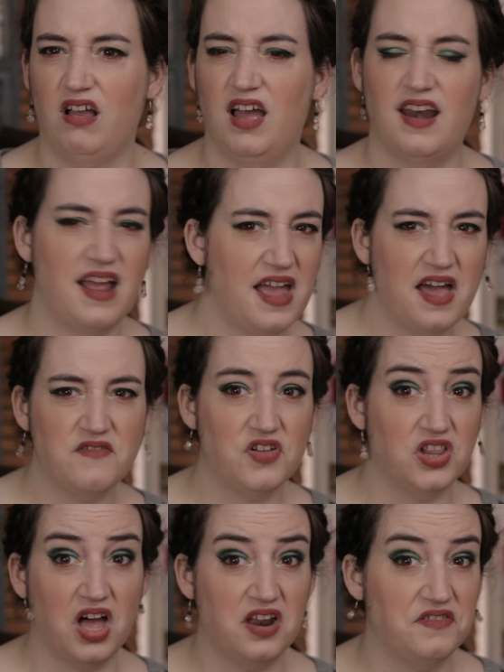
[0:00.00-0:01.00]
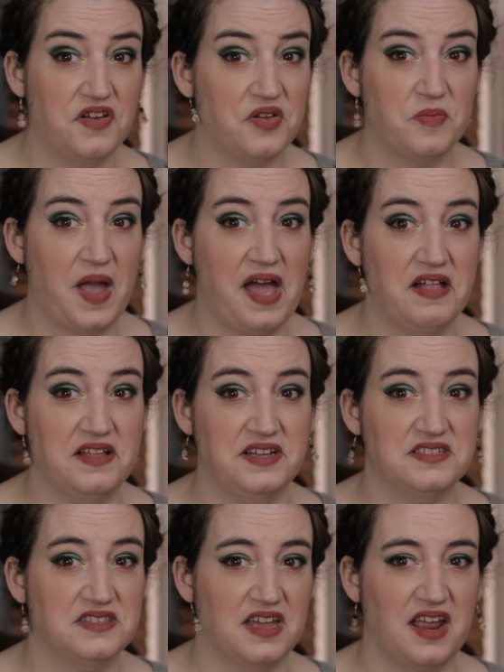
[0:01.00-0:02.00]
And I have a lot of other
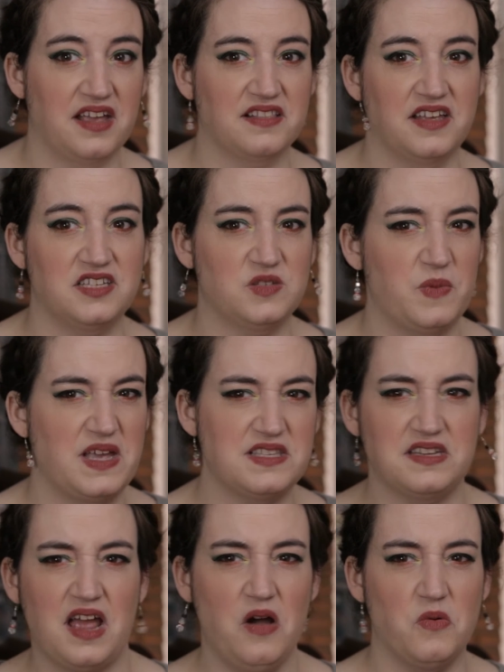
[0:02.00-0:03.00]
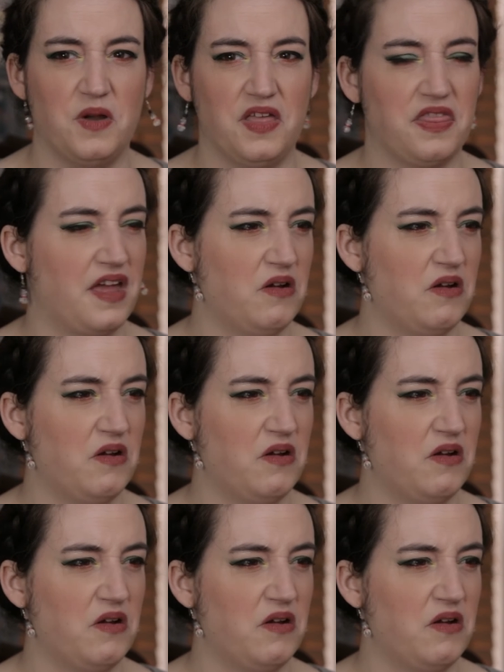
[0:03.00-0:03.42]
palettes that I can like space it out with.